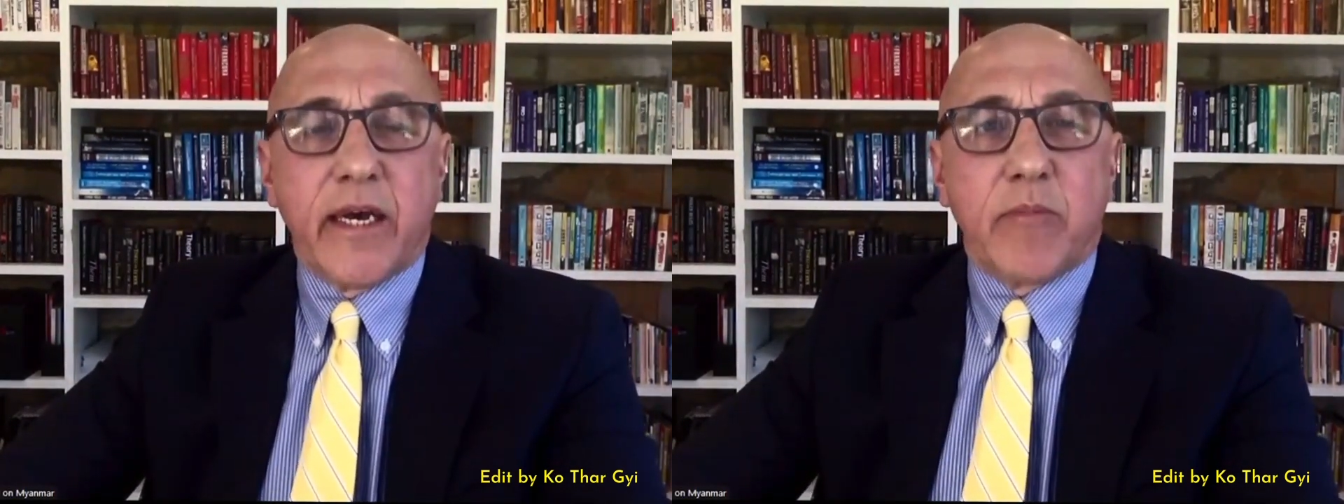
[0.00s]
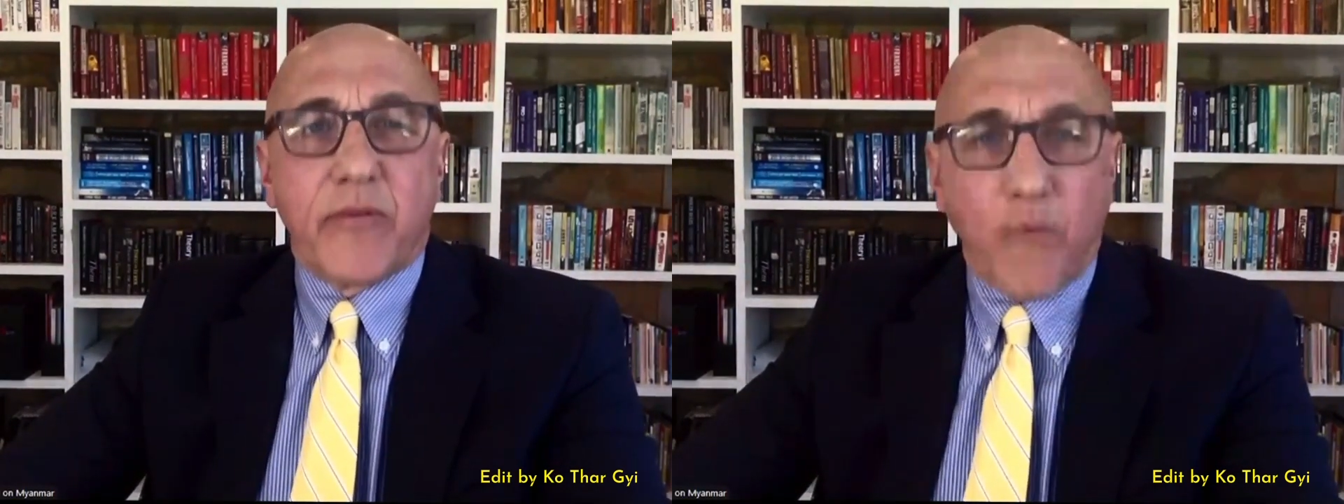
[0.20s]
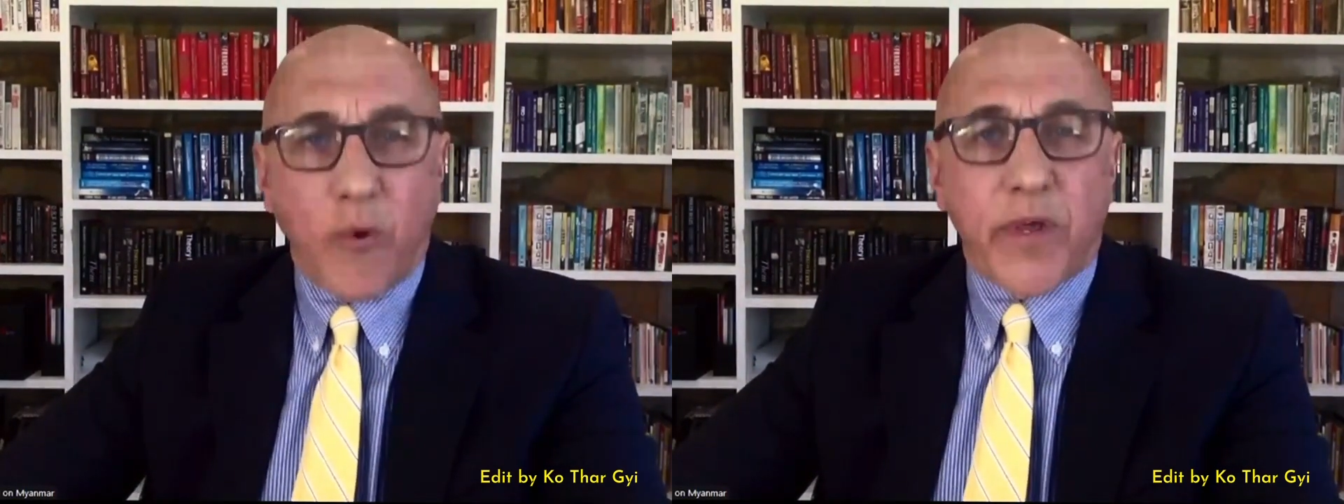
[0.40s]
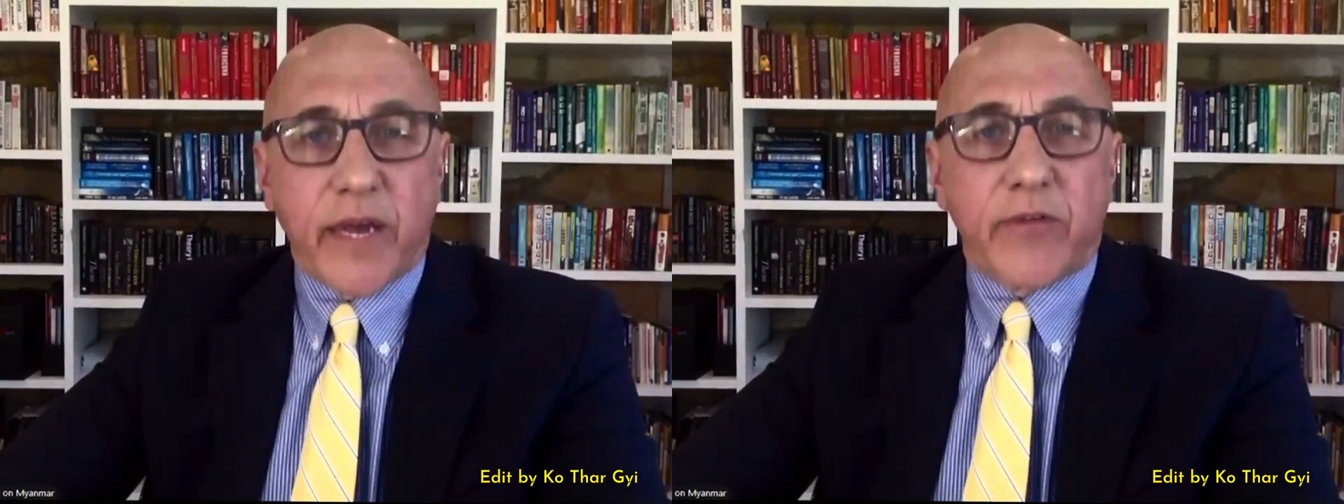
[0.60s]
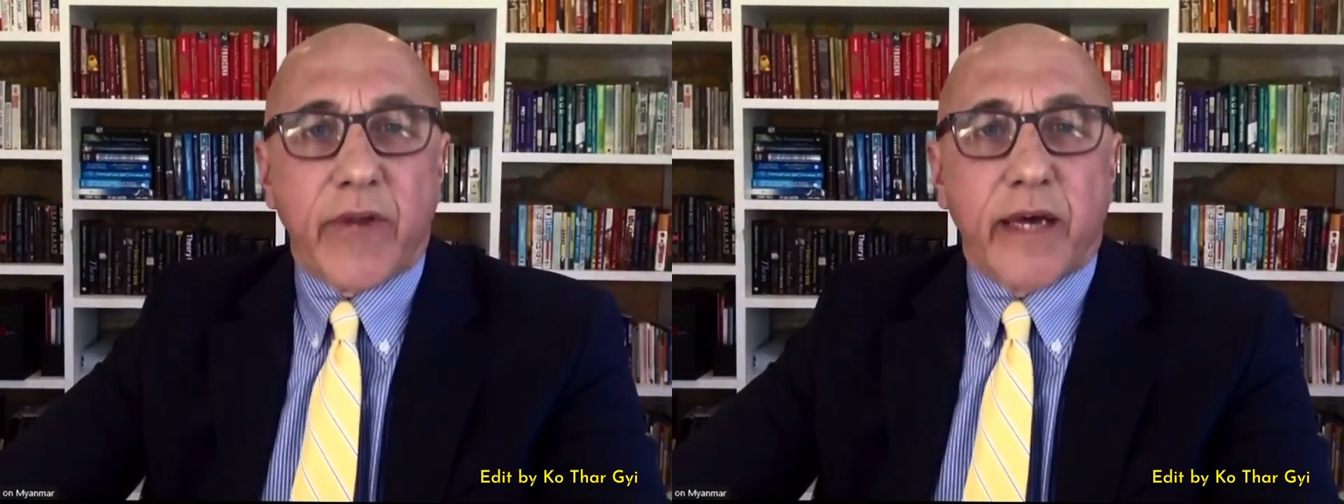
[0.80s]
before the
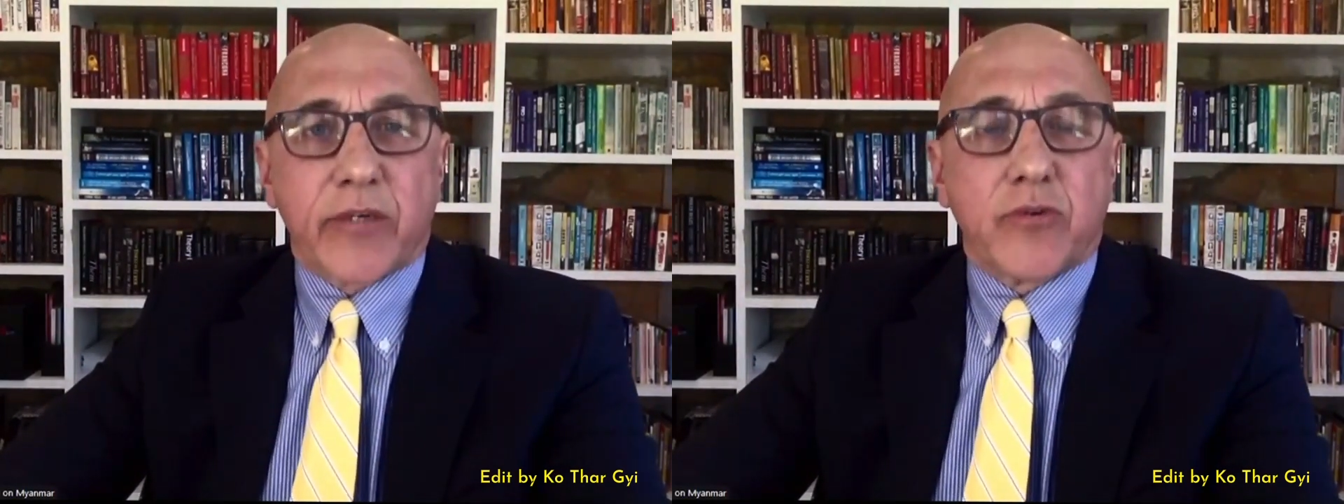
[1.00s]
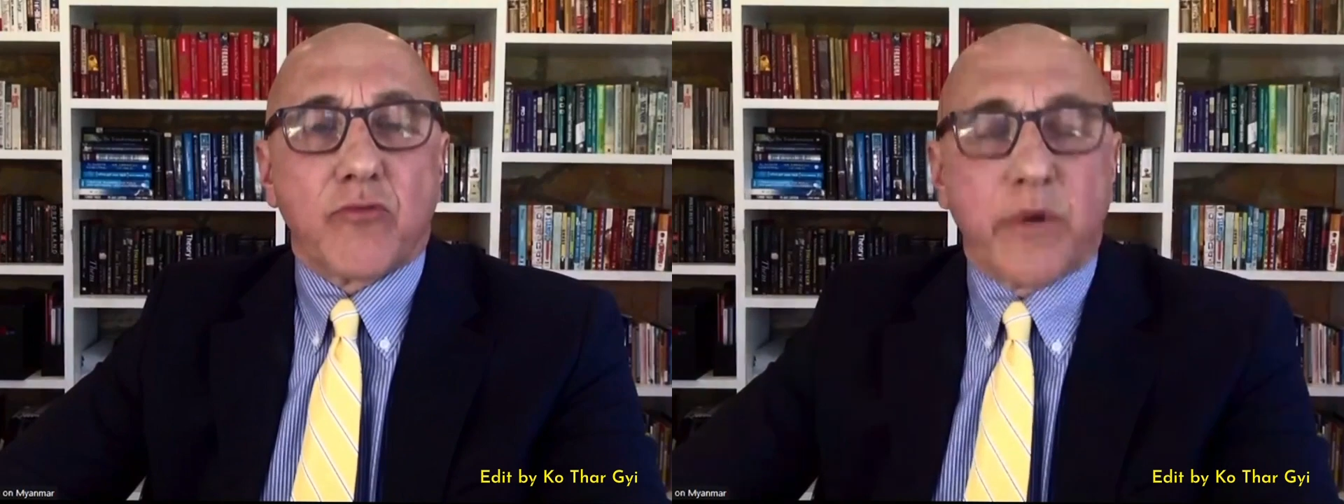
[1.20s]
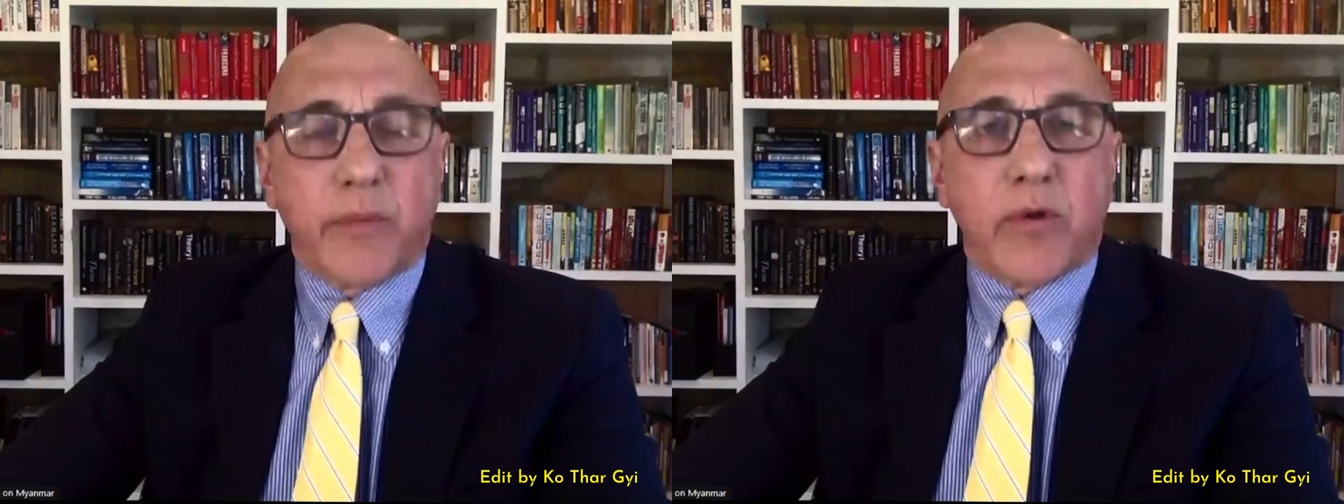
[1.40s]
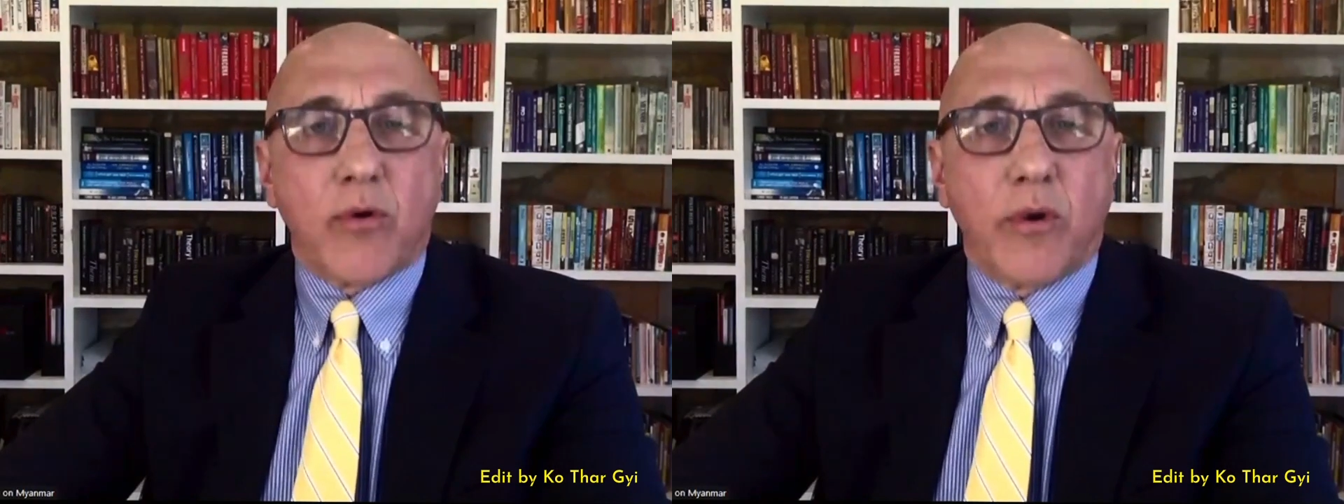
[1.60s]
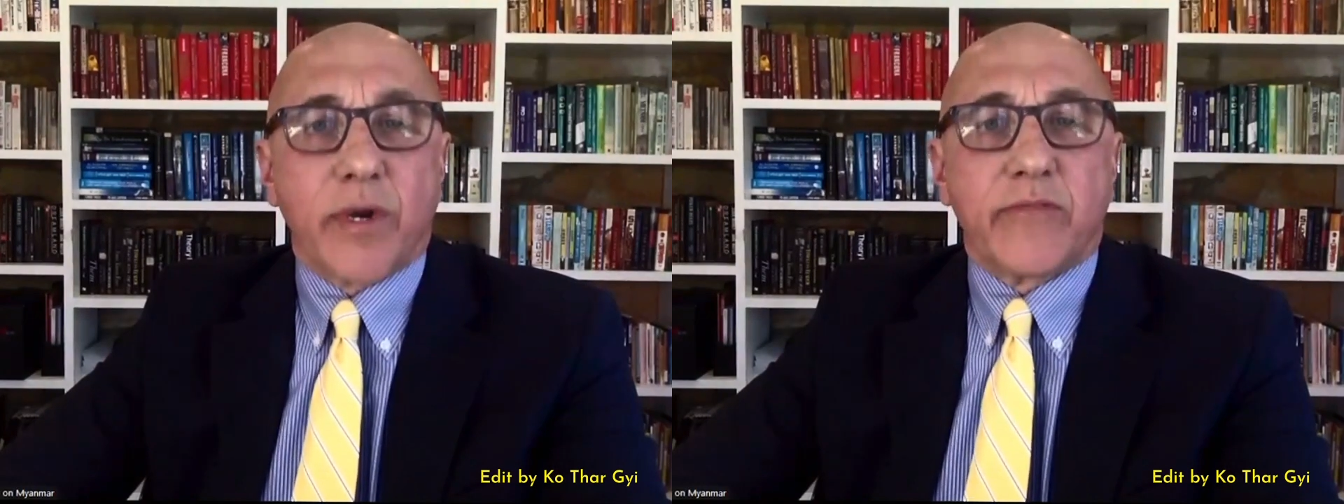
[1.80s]
International Criminal
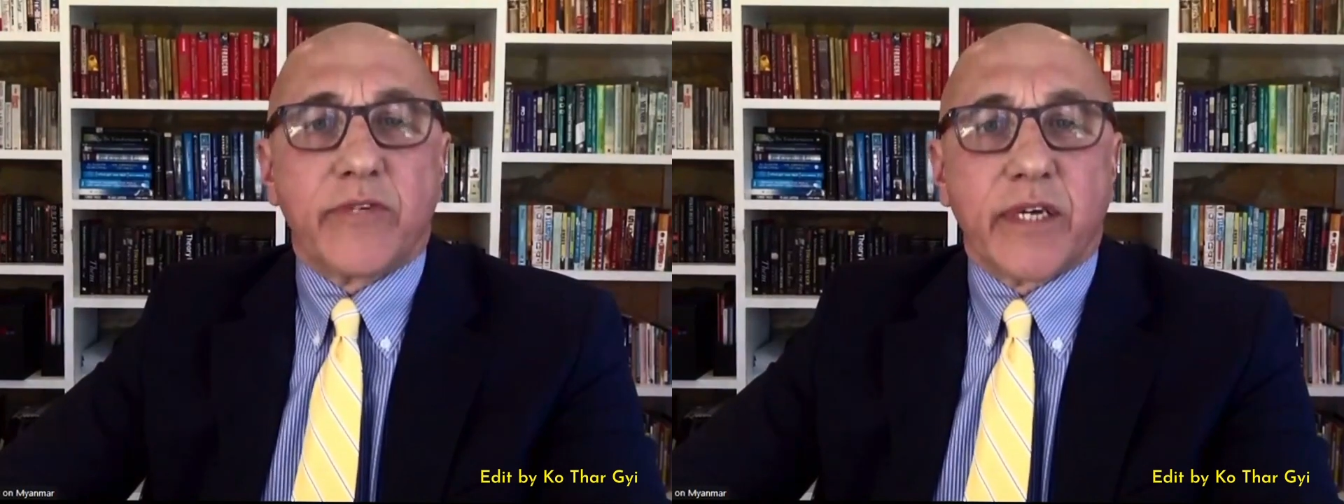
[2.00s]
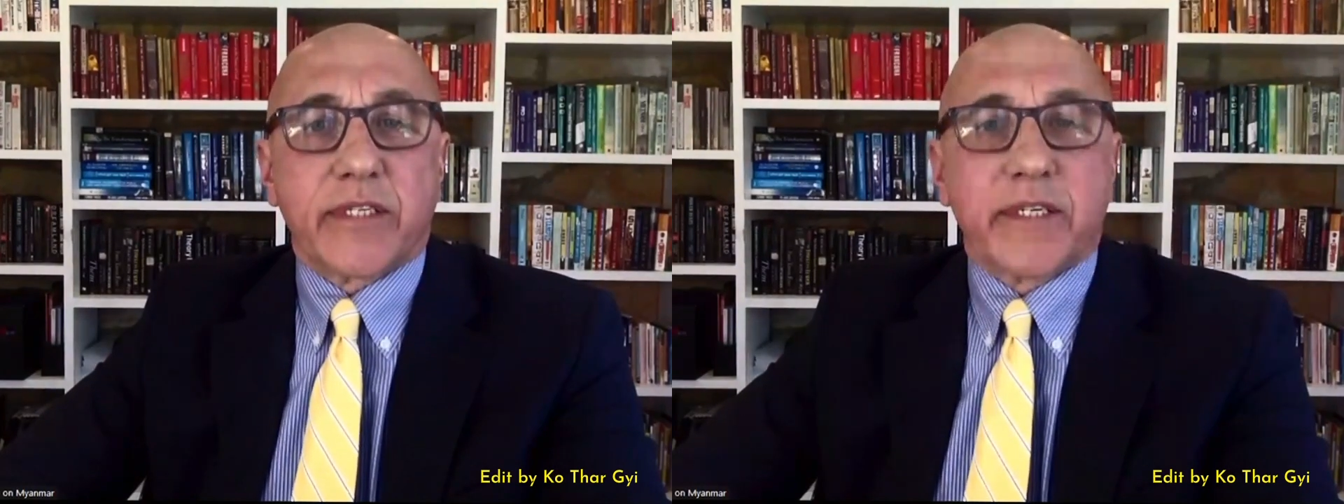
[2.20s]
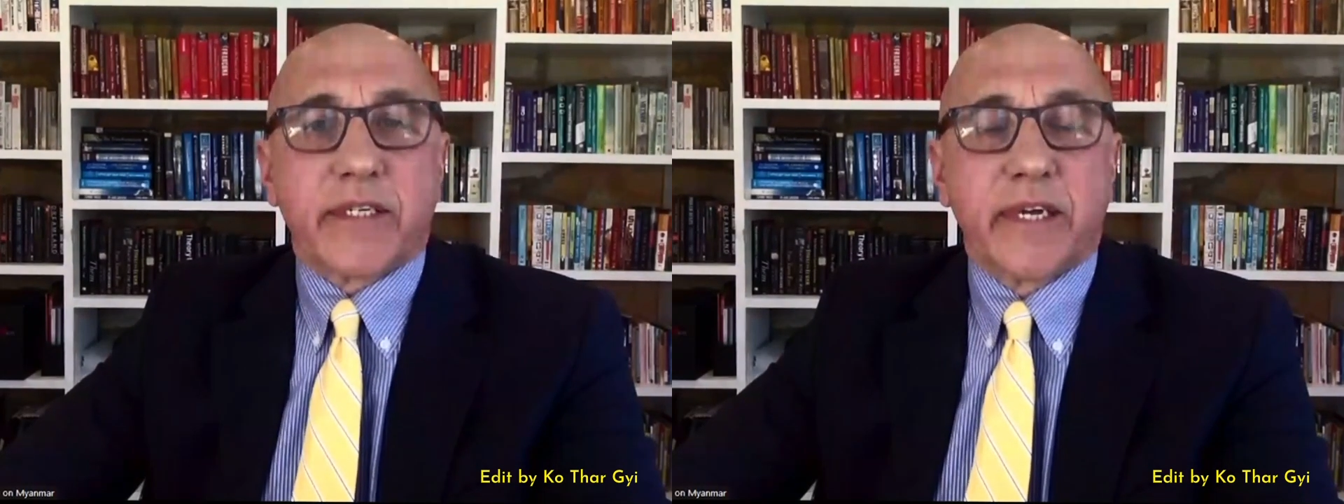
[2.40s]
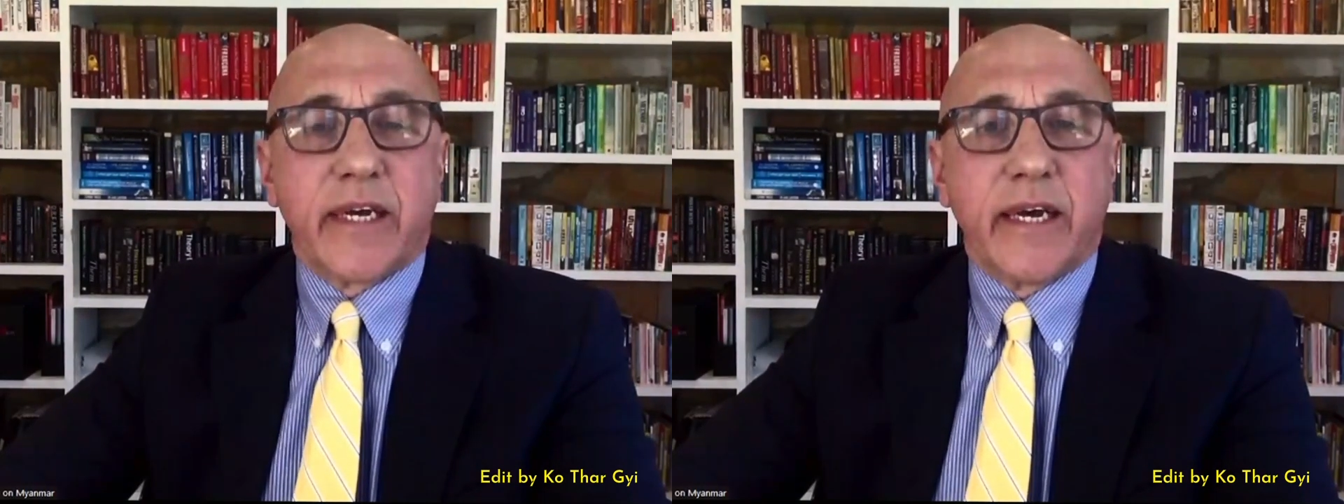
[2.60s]
Court of Justice.